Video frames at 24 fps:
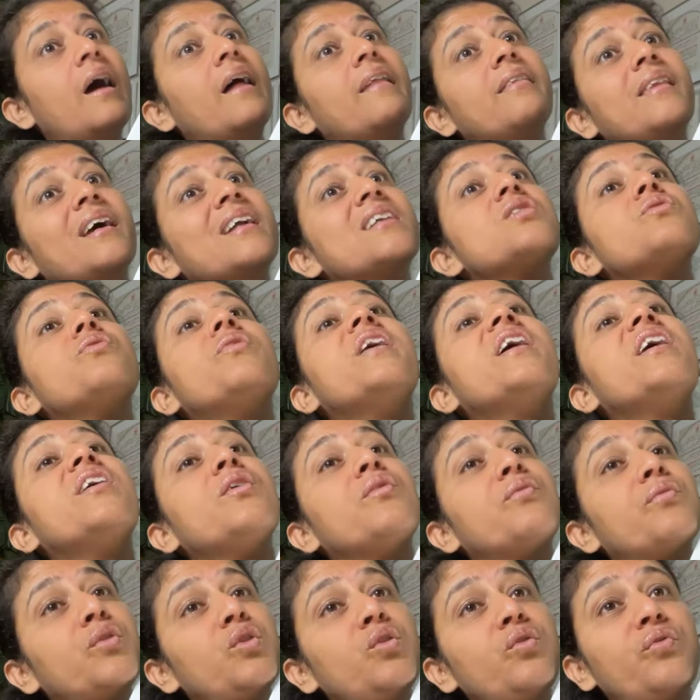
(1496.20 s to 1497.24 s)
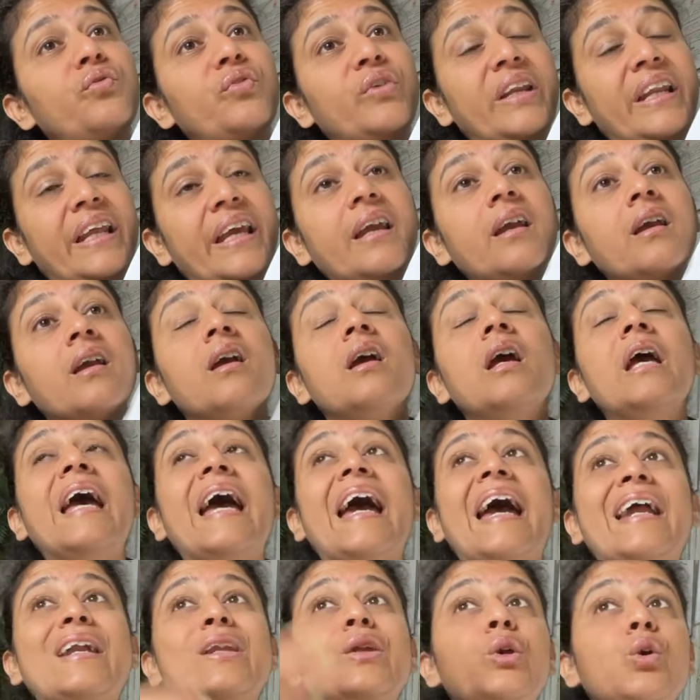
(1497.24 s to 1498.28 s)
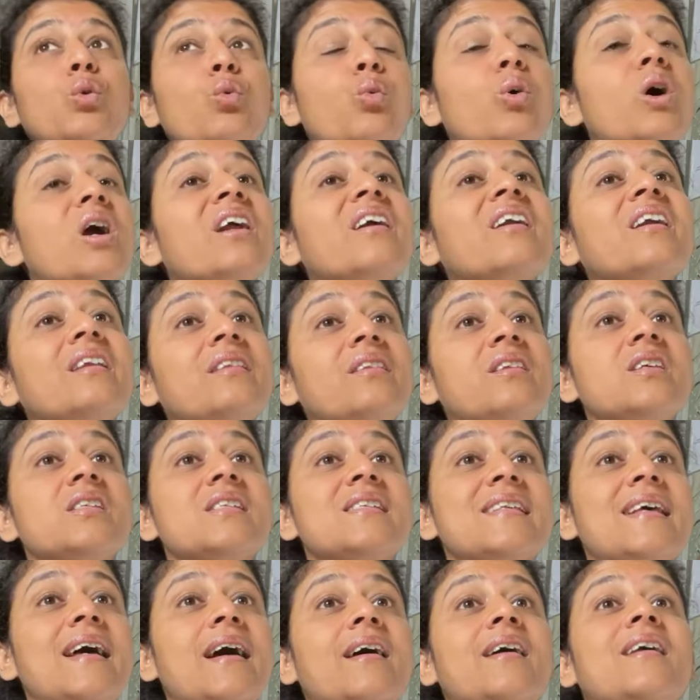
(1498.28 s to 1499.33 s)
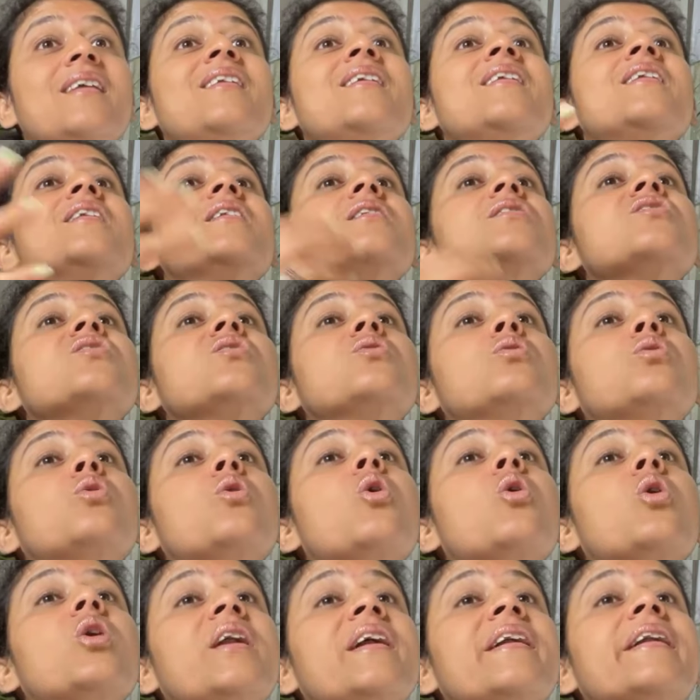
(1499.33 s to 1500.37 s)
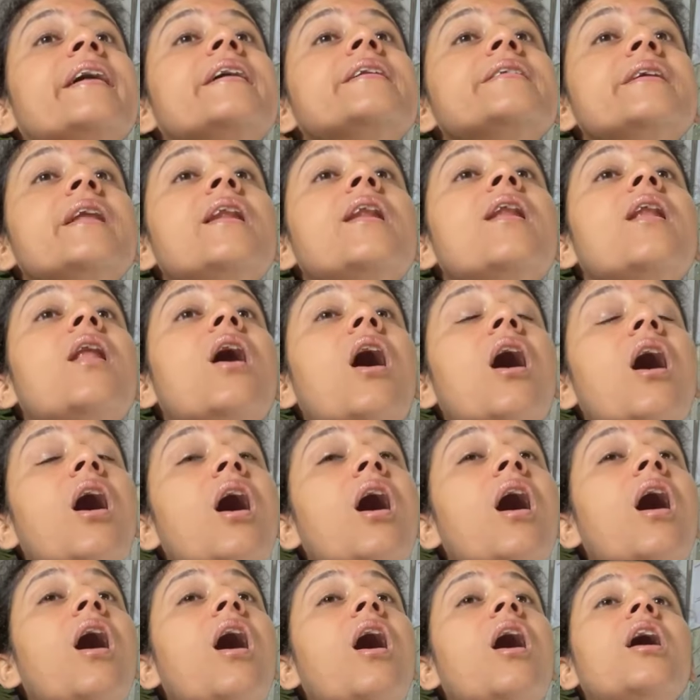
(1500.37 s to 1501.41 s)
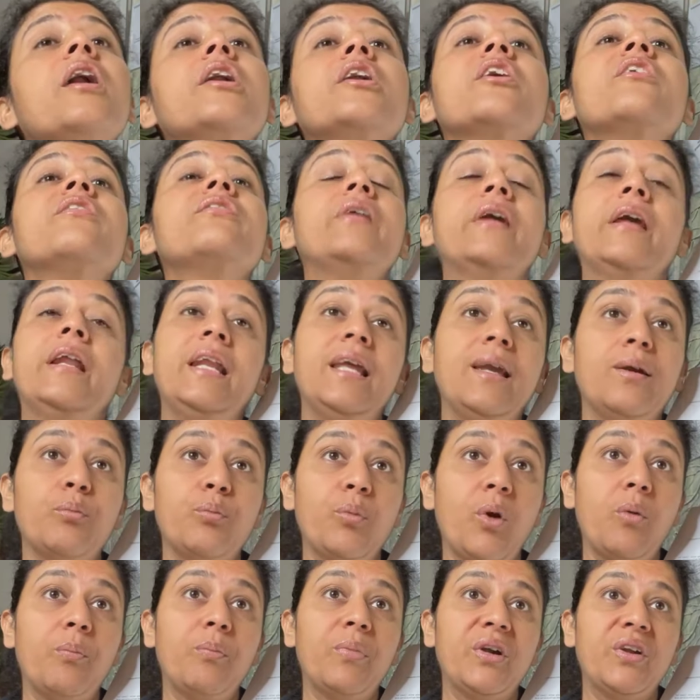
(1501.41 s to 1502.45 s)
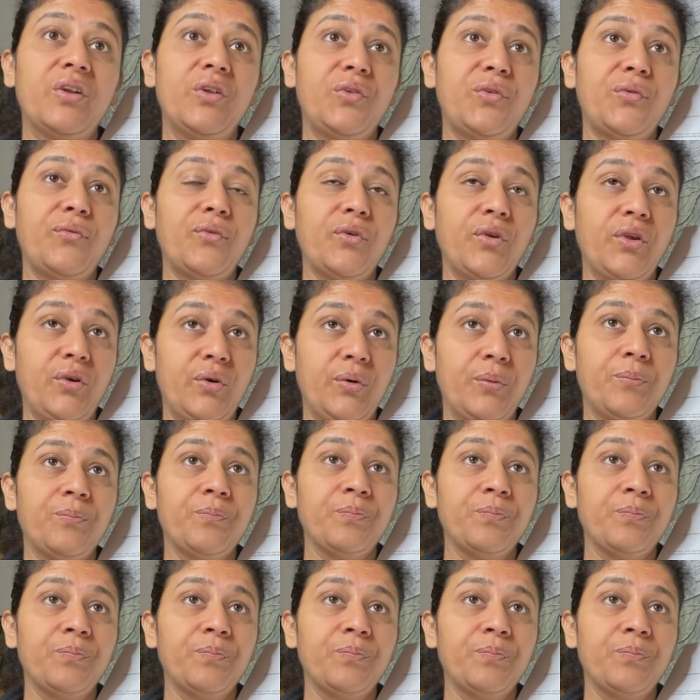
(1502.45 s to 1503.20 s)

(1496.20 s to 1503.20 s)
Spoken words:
And that's very fulfilling. And you work in the sun. So coconut has a lot of healing properties for you.